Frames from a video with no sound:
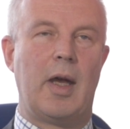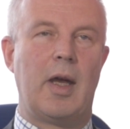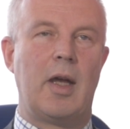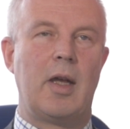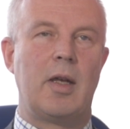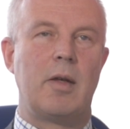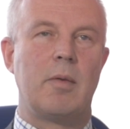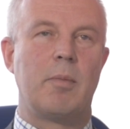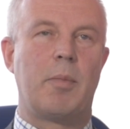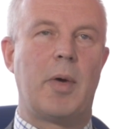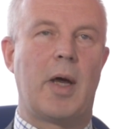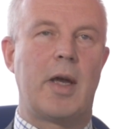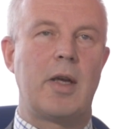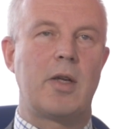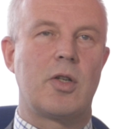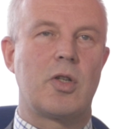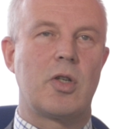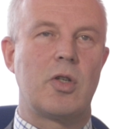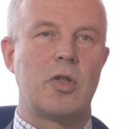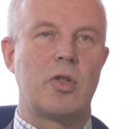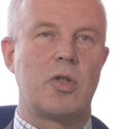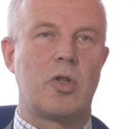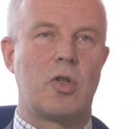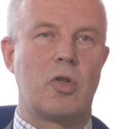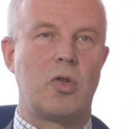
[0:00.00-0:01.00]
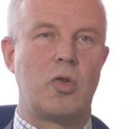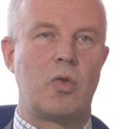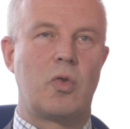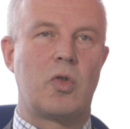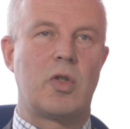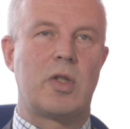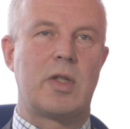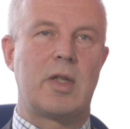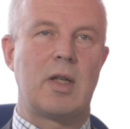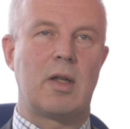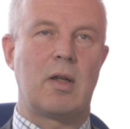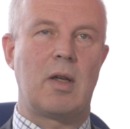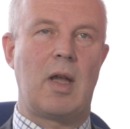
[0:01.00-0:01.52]
in patients who
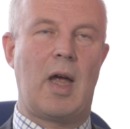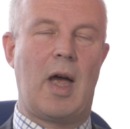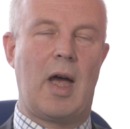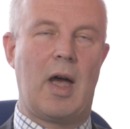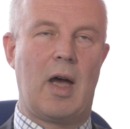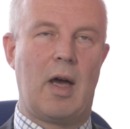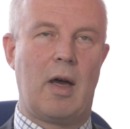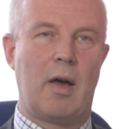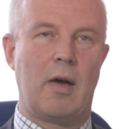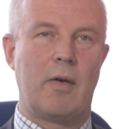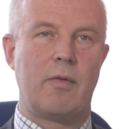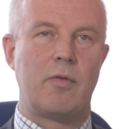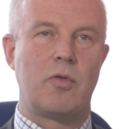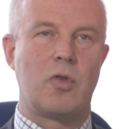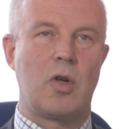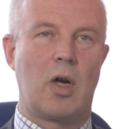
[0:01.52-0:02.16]
still have